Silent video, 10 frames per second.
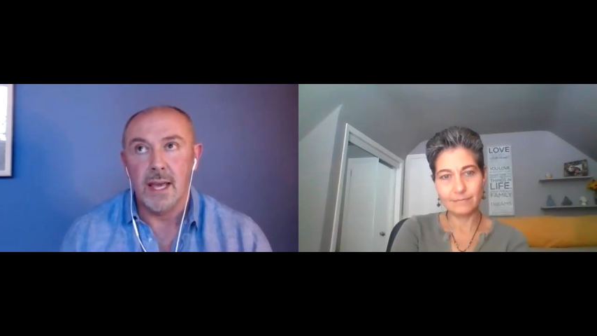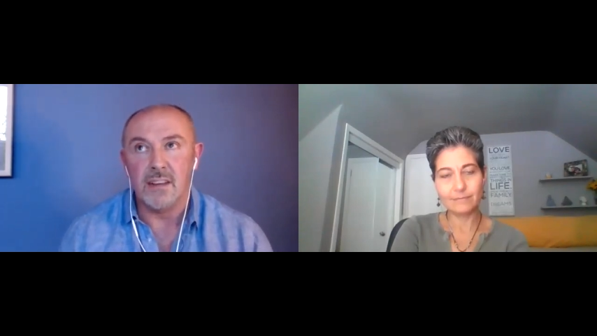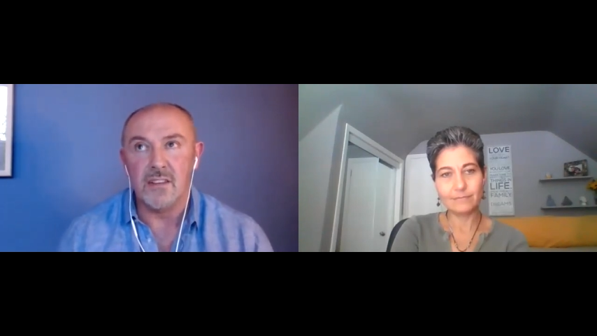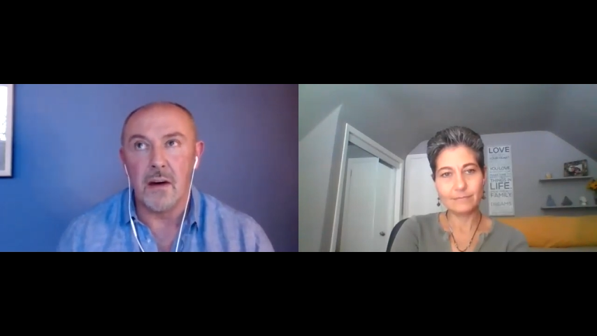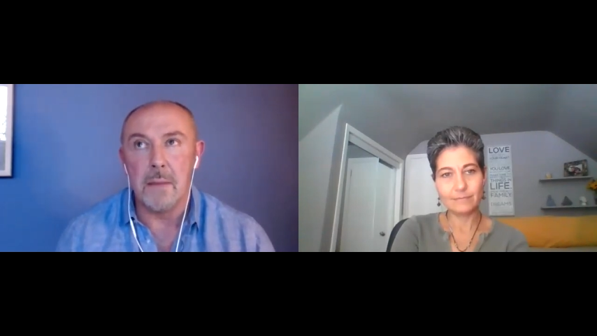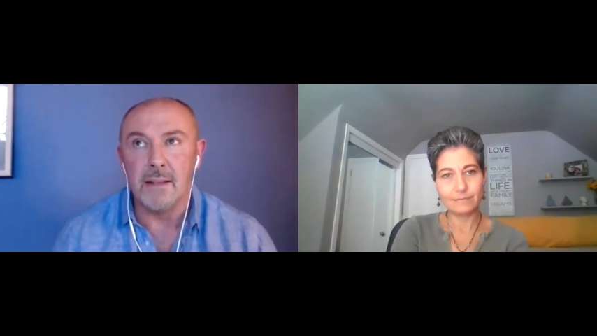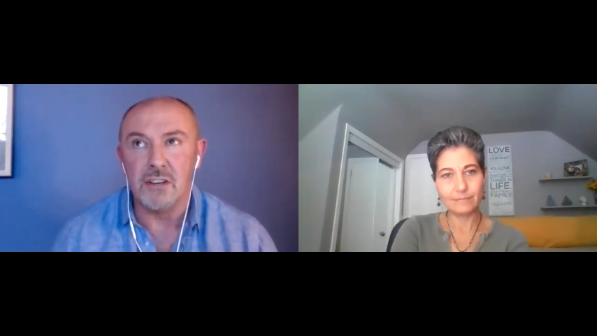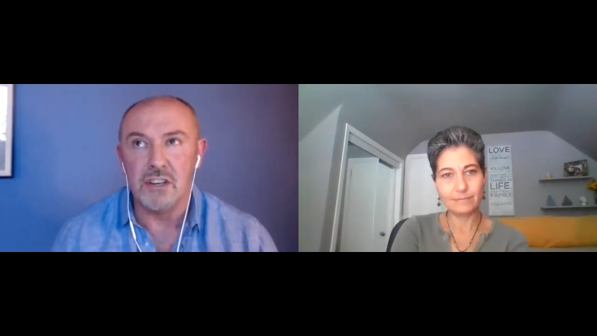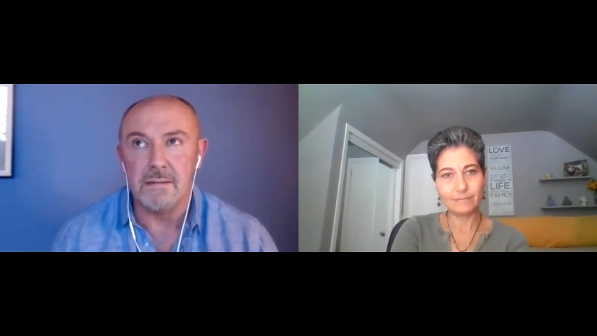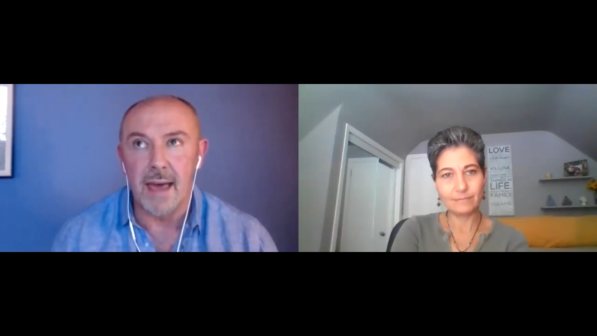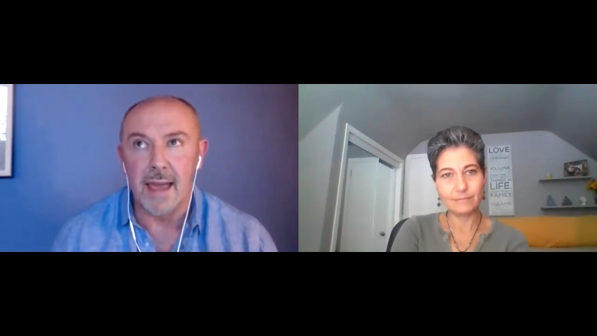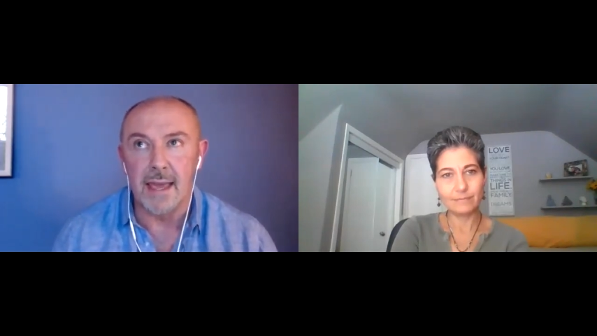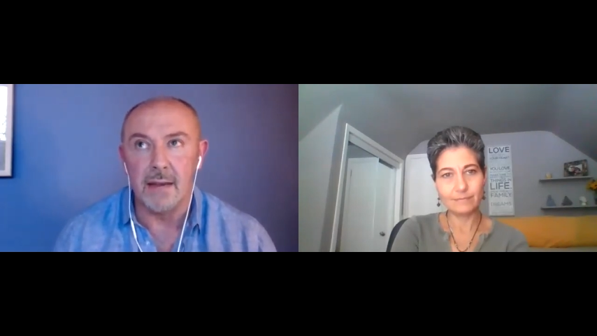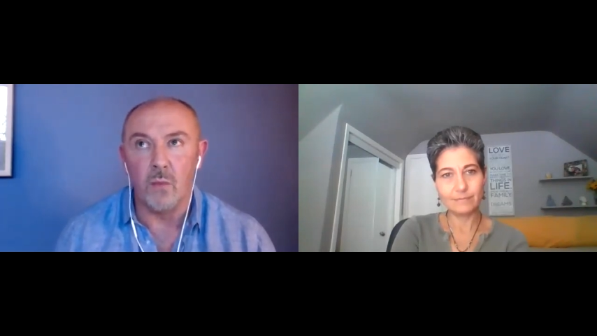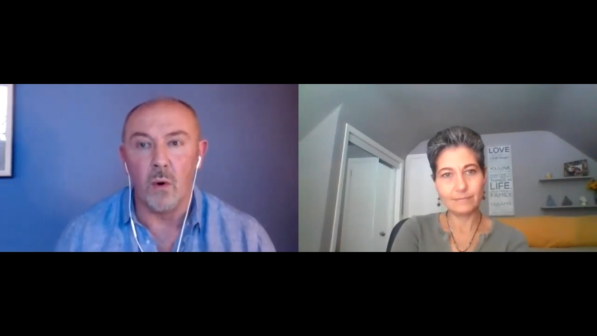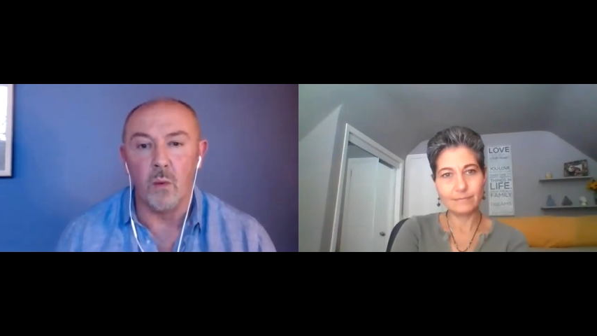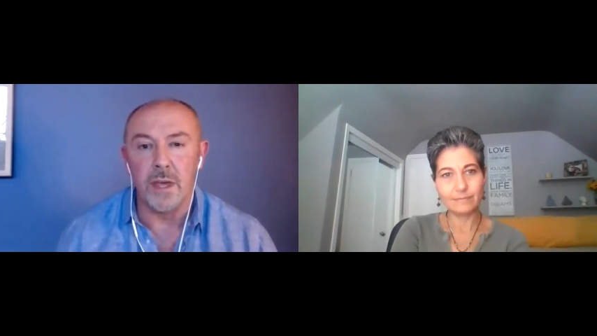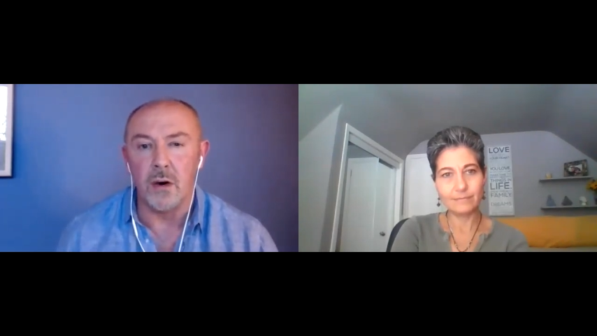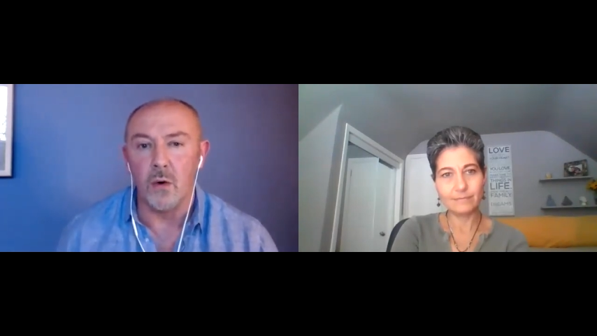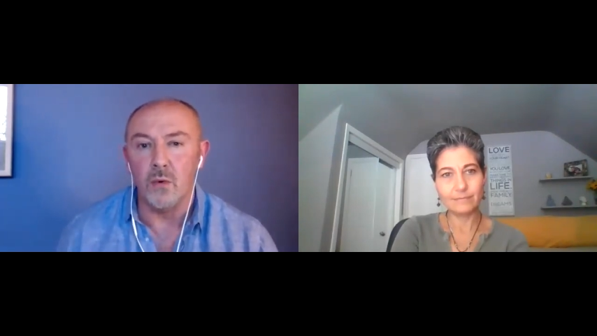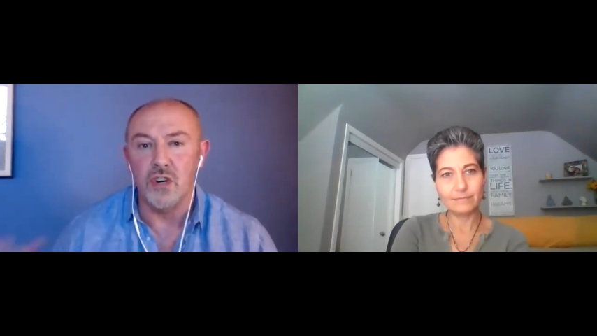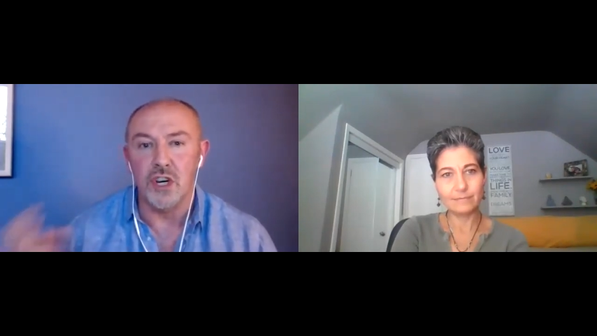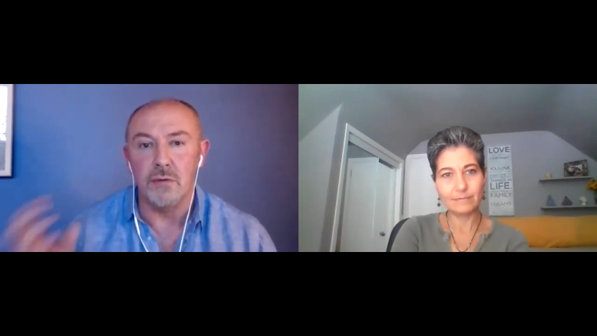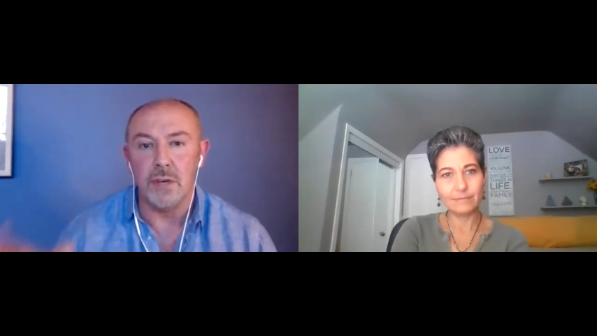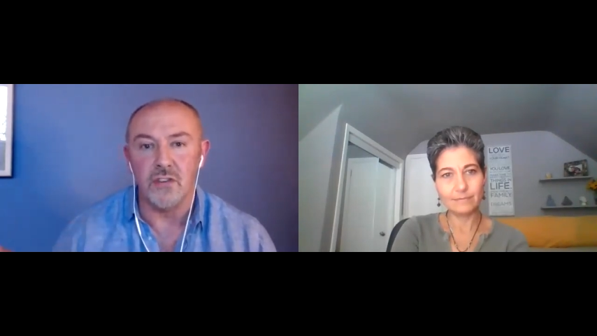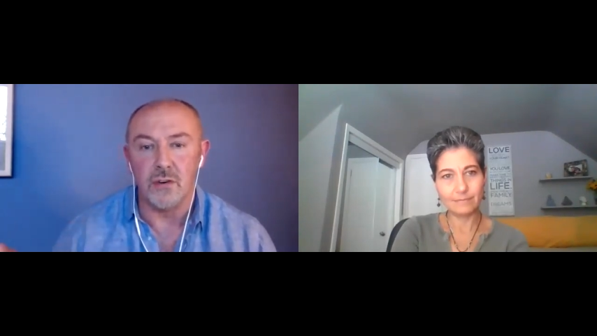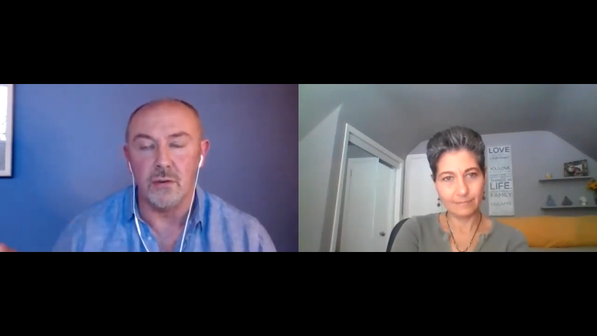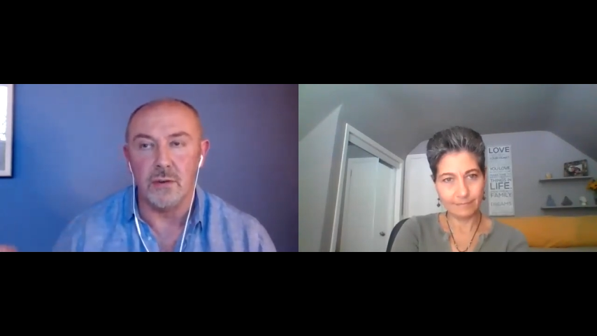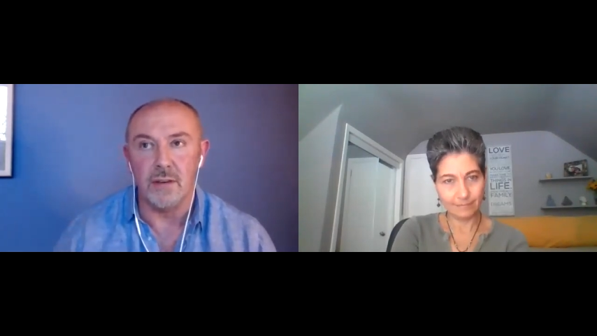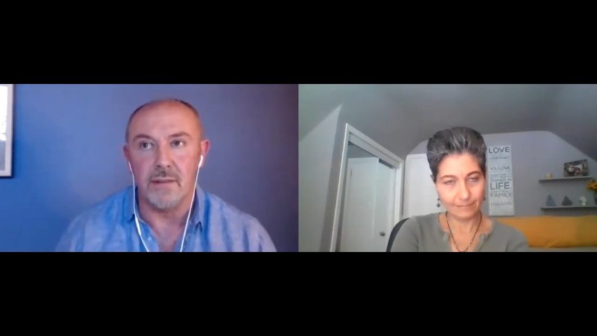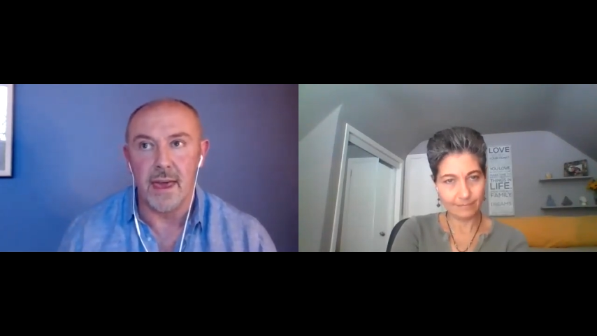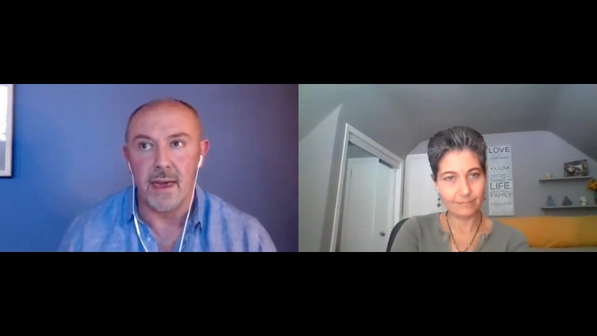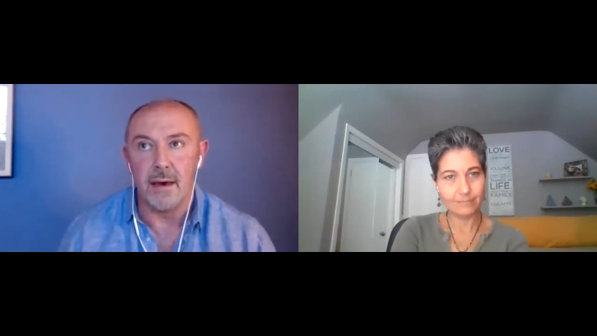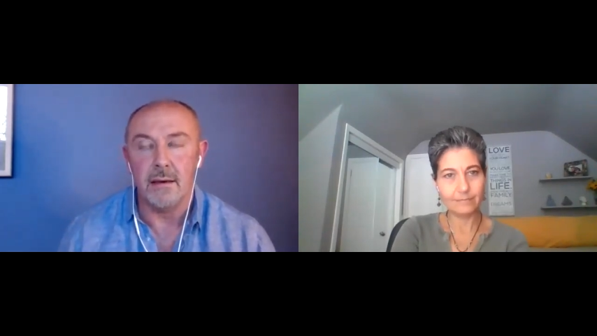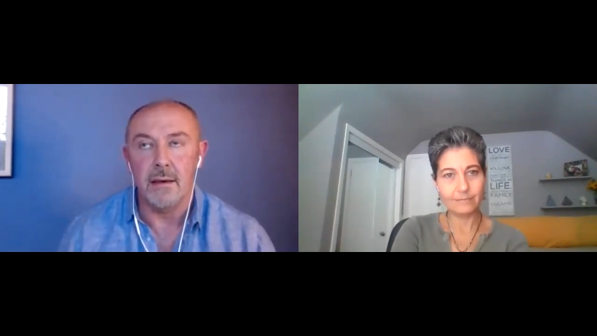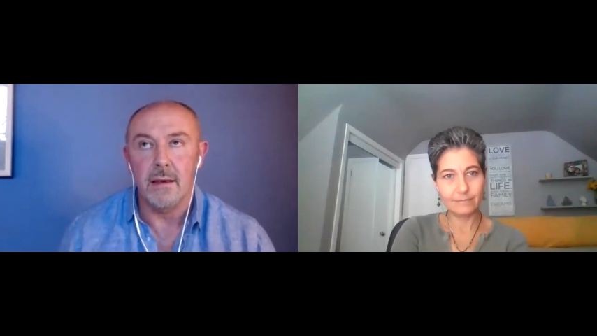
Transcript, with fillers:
Speaker 1: because I mentioned that in what we call junior school over here,